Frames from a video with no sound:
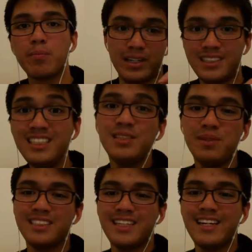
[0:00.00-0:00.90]

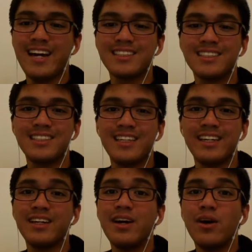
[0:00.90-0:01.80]
Participants then had to
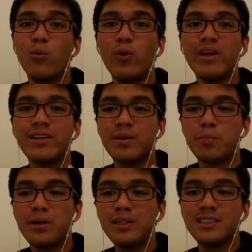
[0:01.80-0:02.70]
say whether the
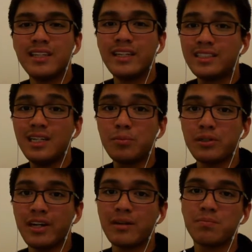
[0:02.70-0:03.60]
person needs help
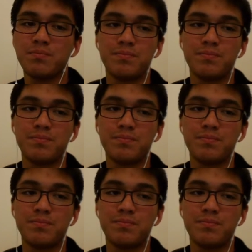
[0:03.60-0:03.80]
or not.